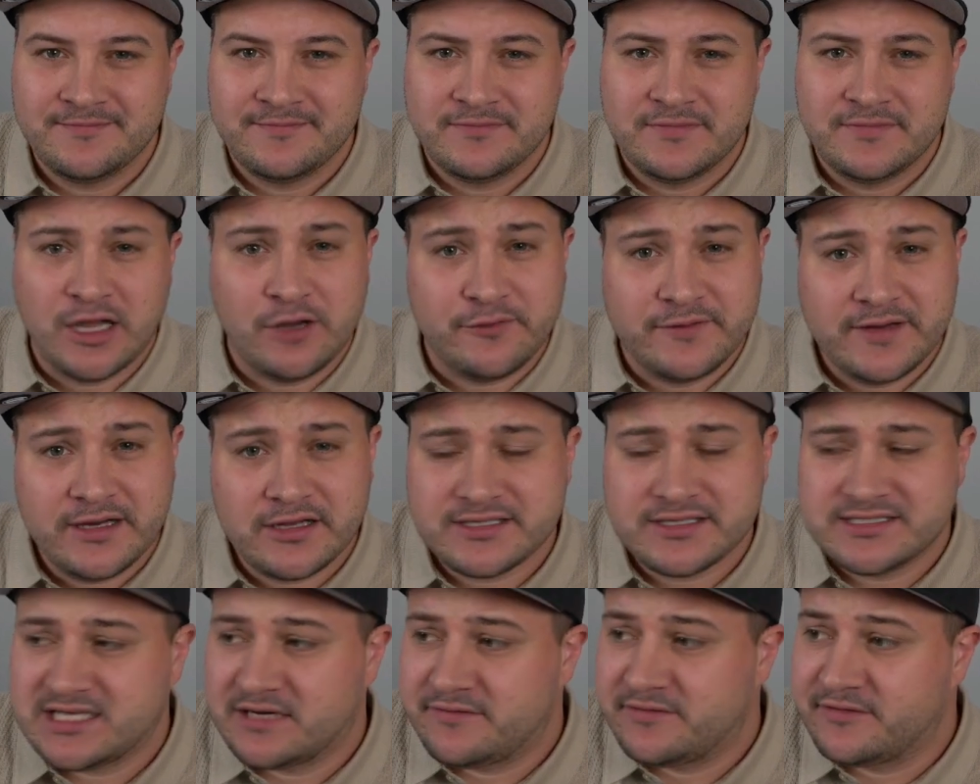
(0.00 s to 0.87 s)
Now if we look
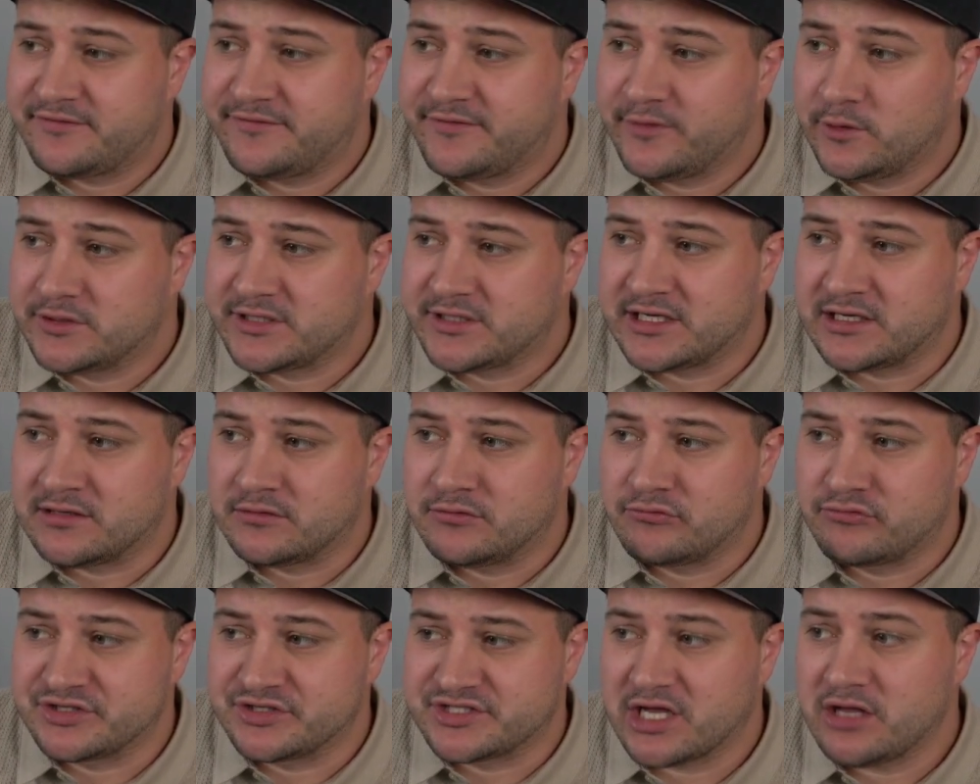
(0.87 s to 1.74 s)
inside of the folder
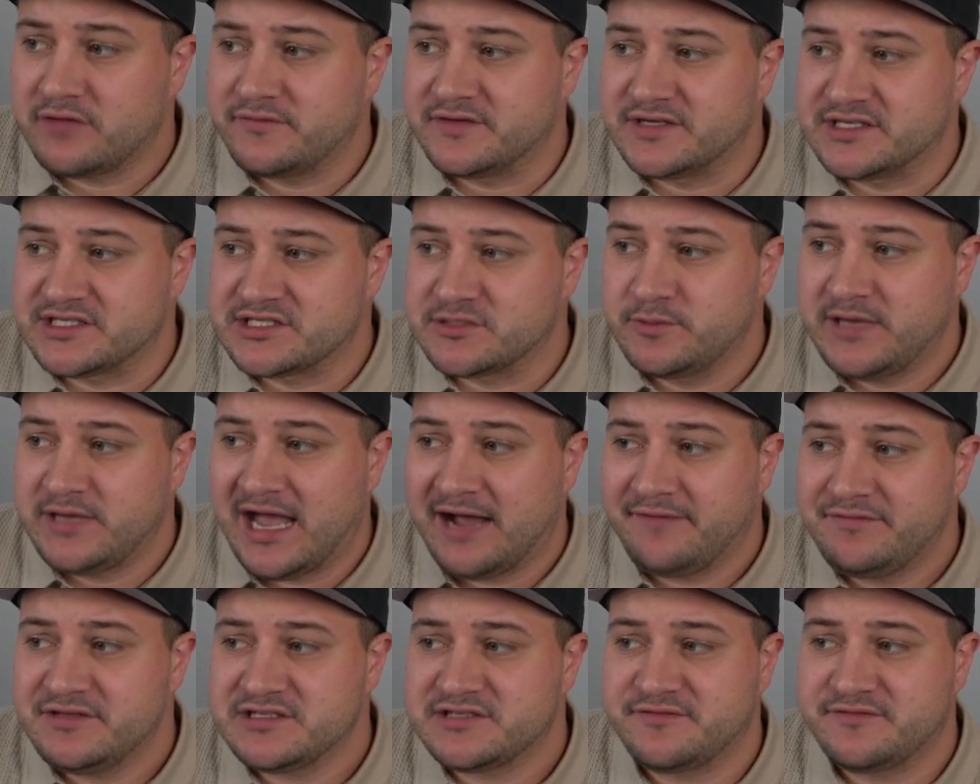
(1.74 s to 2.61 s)
resolvers, we
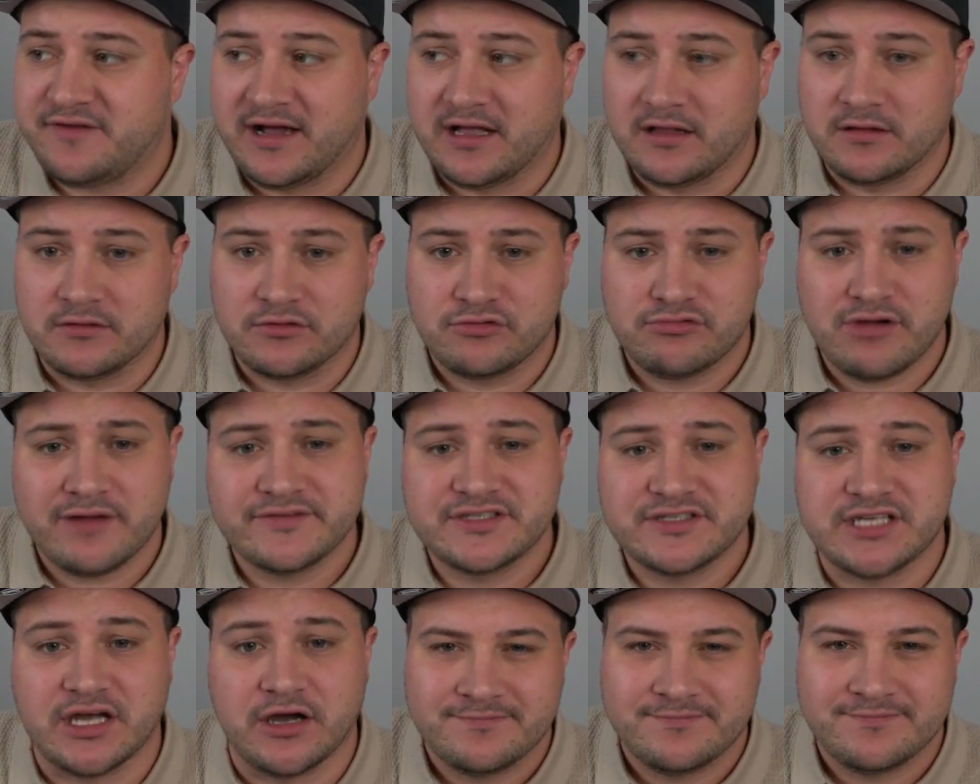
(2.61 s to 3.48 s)
have this file
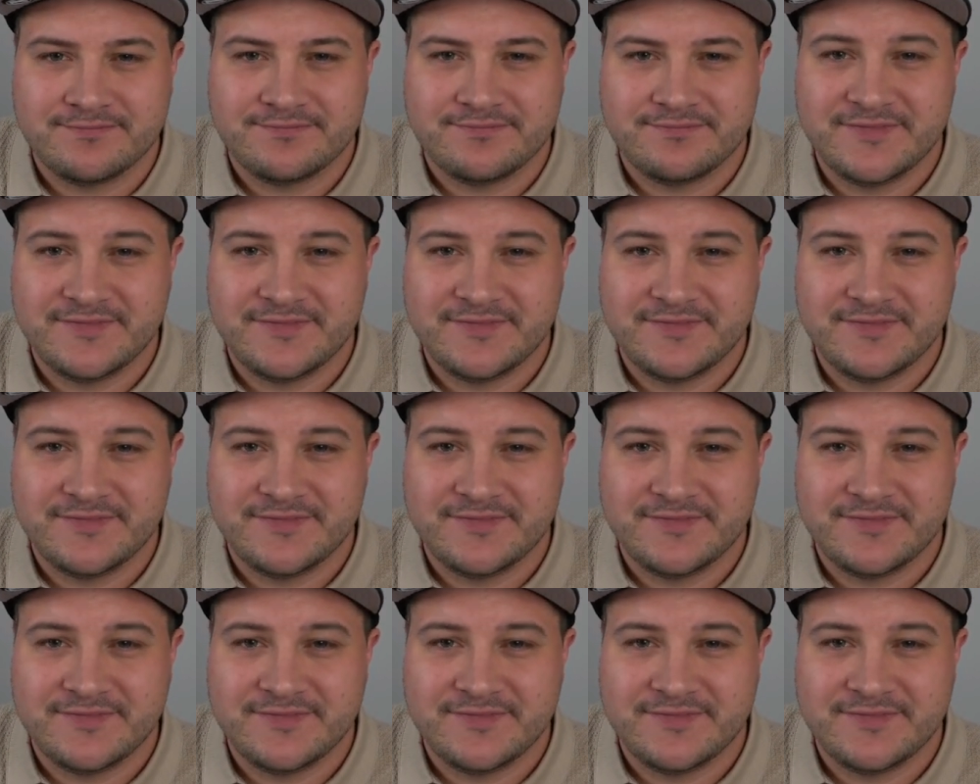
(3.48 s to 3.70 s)
gravatar.